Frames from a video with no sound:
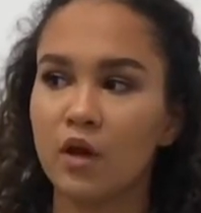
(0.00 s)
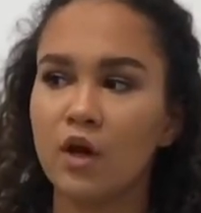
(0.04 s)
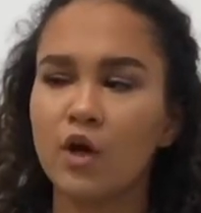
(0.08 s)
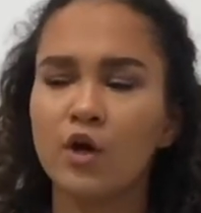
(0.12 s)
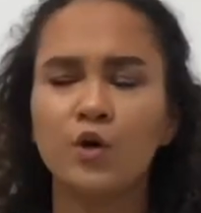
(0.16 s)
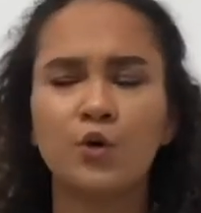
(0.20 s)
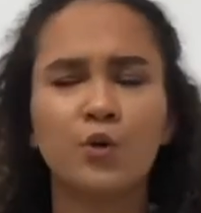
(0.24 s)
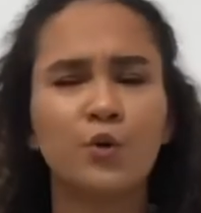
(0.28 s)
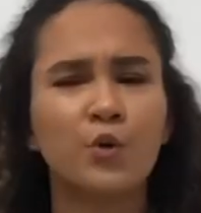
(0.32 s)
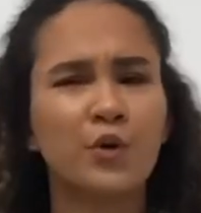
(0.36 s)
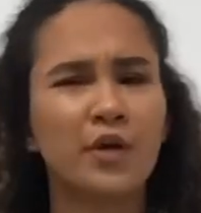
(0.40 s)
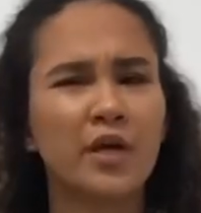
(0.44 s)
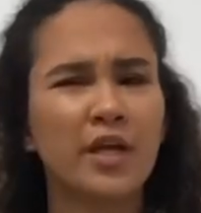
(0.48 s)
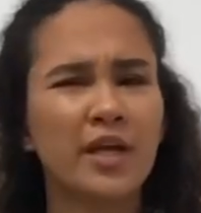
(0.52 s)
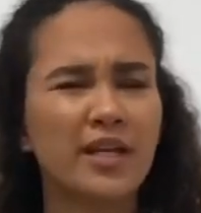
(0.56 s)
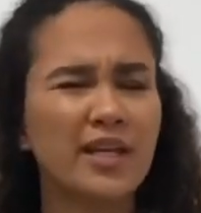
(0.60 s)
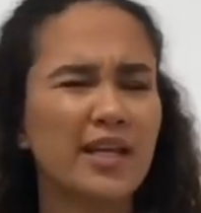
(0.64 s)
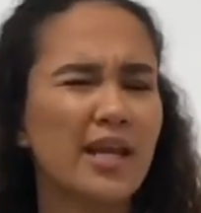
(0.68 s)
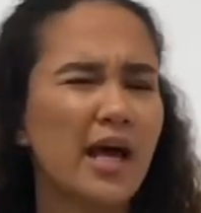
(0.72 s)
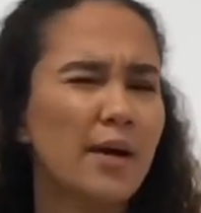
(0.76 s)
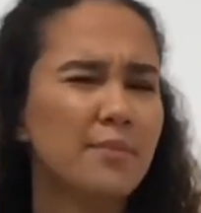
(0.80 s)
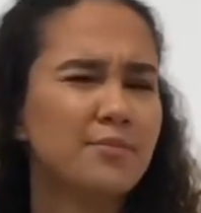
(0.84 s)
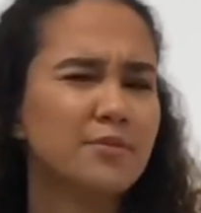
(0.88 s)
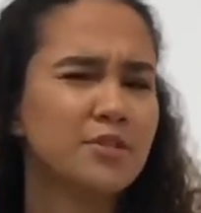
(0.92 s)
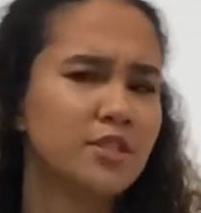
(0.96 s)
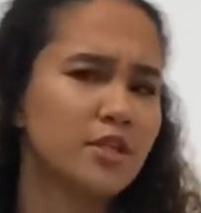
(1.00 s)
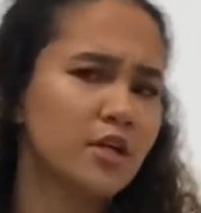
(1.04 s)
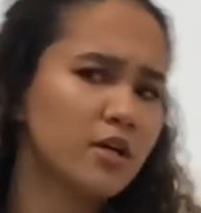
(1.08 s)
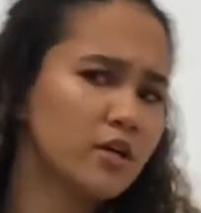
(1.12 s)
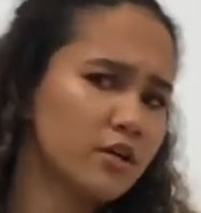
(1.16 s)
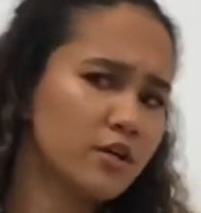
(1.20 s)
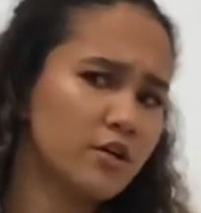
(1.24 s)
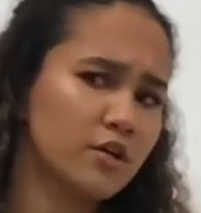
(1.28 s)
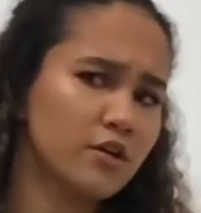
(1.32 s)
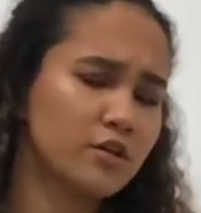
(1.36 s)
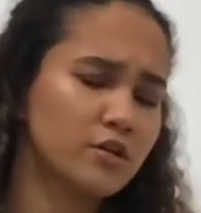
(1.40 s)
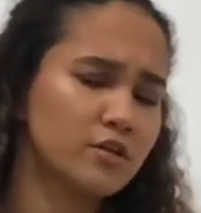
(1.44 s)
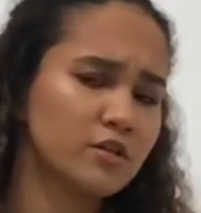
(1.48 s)
who kidnaps young
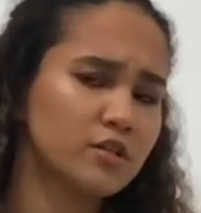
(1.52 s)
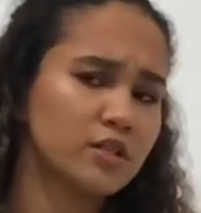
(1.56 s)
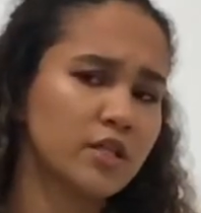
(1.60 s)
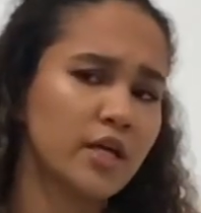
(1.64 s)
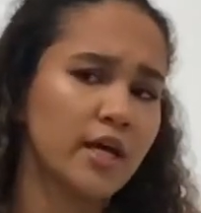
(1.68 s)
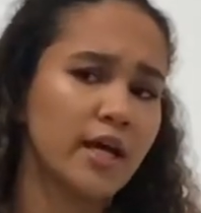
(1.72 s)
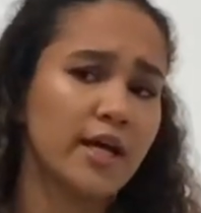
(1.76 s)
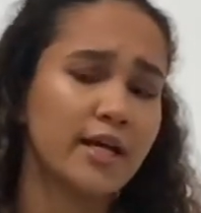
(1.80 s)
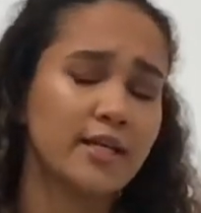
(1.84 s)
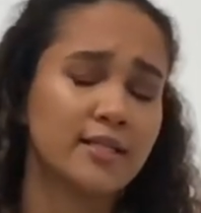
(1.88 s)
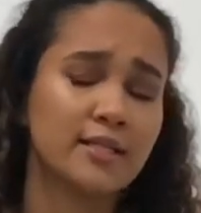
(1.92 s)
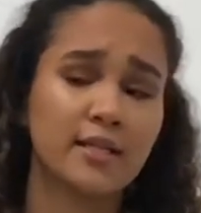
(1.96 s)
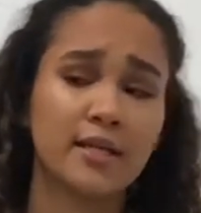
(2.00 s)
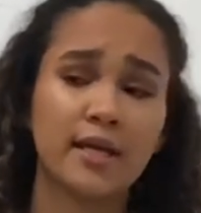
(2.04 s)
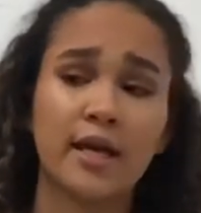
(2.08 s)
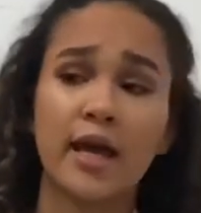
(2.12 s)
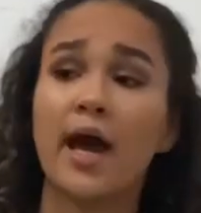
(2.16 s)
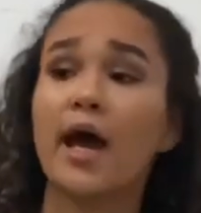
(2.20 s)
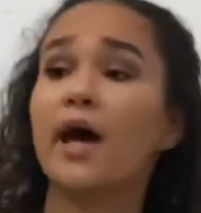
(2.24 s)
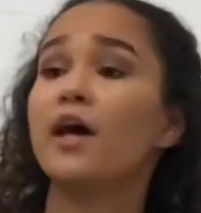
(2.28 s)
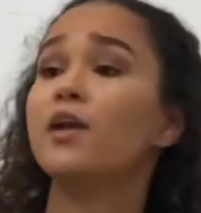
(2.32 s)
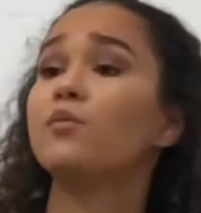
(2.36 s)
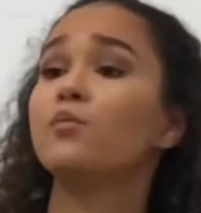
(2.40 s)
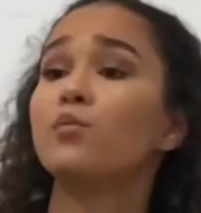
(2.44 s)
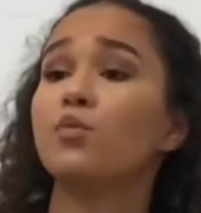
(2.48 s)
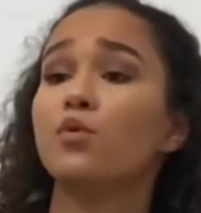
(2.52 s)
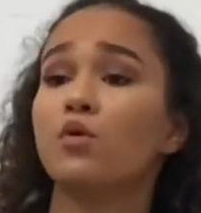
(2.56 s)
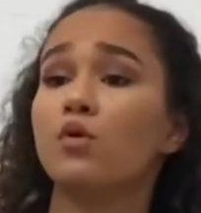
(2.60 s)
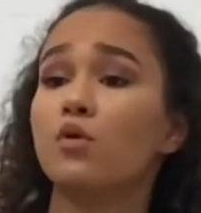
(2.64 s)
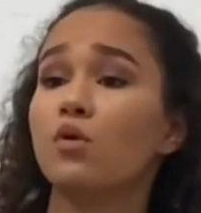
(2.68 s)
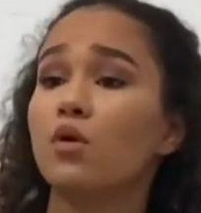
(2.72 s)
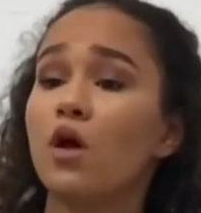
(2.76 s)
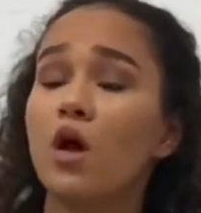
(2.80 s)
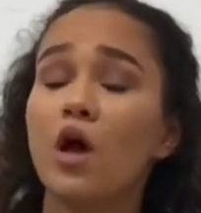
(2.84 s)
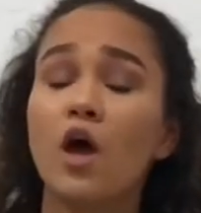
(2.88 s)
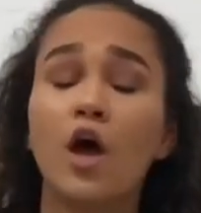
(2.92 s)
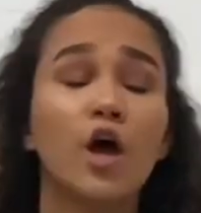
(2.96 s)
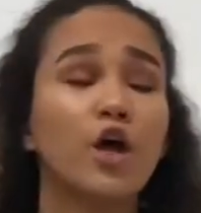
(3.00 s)
girls, is a cannibal,
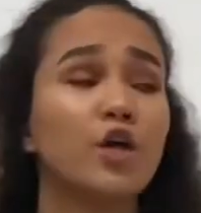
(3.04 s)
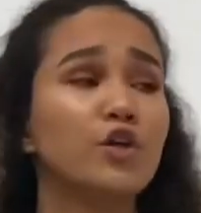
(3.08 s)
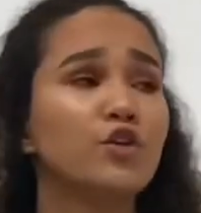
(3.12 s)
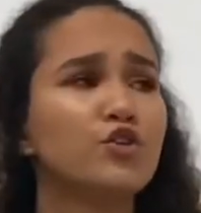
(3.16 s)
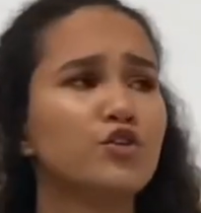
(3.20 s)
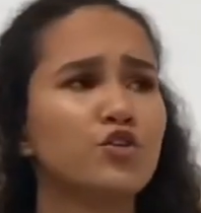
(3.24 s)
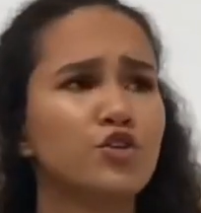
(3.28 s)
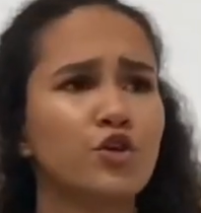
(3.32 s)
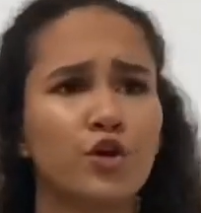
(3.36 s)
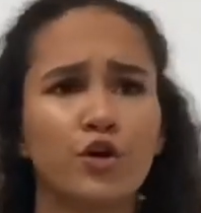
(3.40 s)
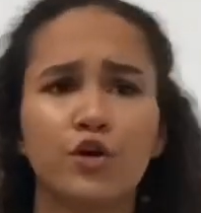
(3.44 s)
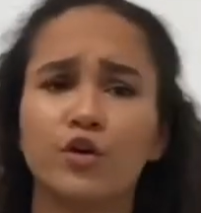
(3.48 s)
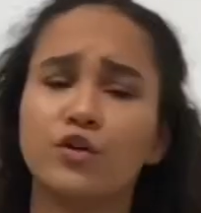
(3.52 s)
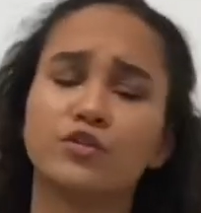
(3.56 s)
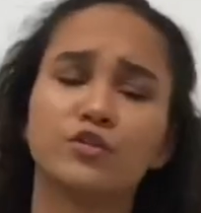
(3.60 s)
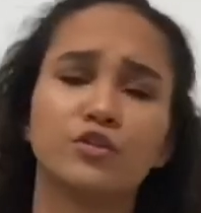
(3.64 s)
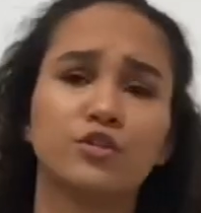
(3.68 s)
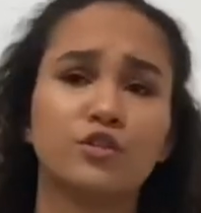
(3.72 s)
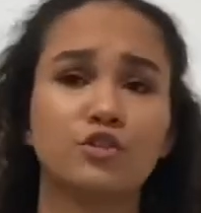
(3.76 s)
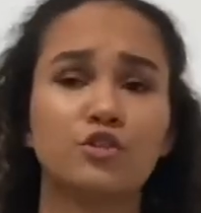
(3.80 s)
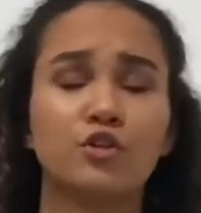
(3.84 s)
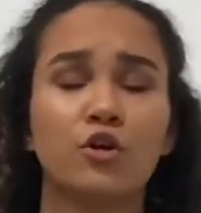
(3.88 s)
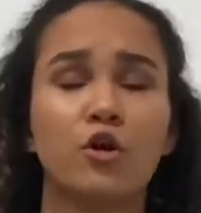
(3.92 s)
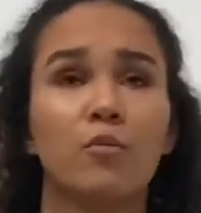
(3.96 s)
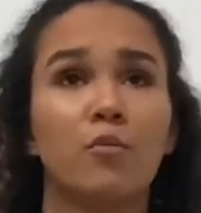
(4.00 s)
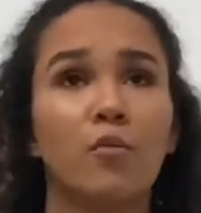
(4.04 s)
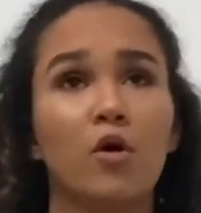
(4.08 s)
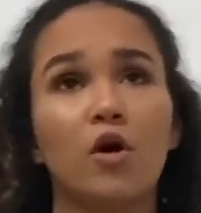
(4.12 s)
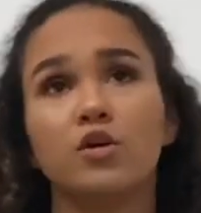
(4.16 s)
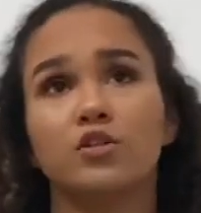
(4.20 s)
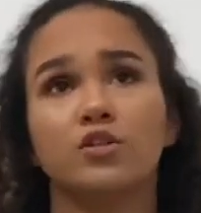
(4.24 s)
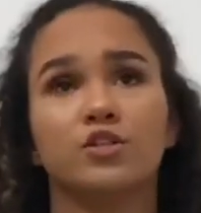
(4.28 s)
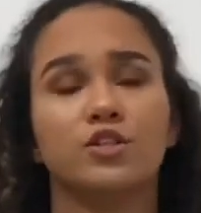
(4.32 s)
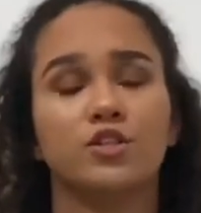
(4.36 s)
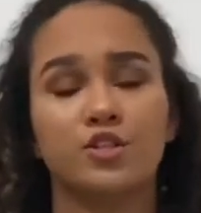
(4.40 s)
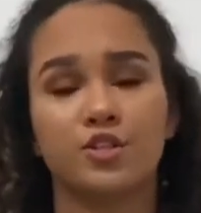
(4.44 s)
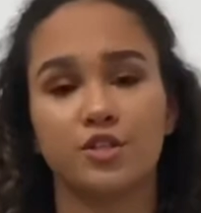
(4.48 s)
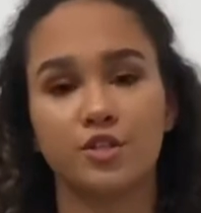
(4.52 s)
and turns into a
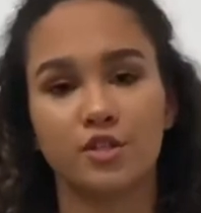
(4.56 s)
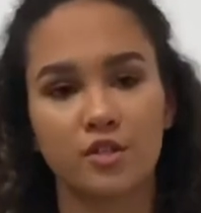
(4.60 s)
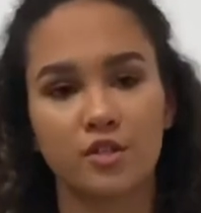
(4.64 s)
monster.